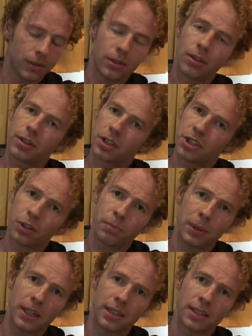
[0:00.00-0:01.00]
Not the
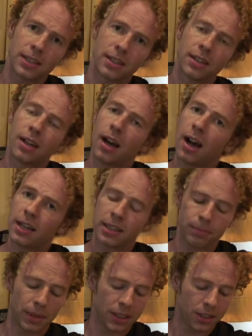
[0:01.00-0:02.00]
showpiece I'd
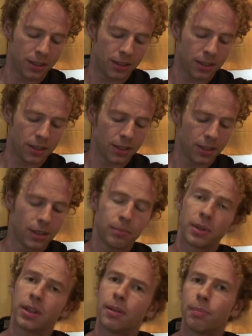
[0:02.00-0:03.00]
imagined,
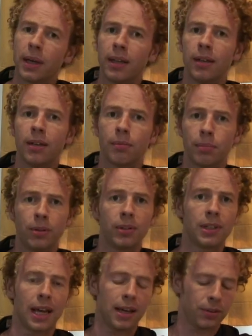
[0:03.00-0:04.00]
but the pin
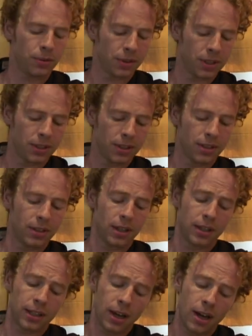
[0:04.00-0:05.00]
pulled out,
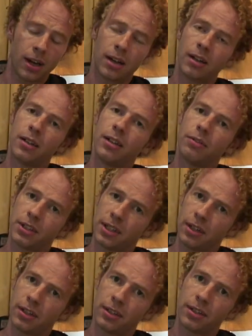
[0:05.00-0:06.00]
a car
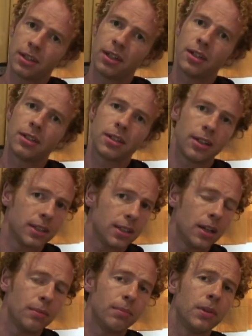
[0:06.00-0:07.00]
returned to the
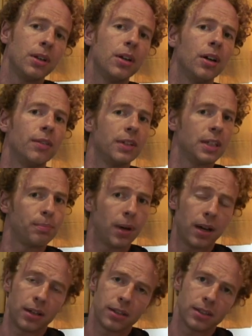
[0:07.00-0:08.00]
sum of its
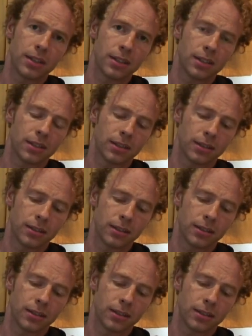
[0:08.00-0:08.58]
parts.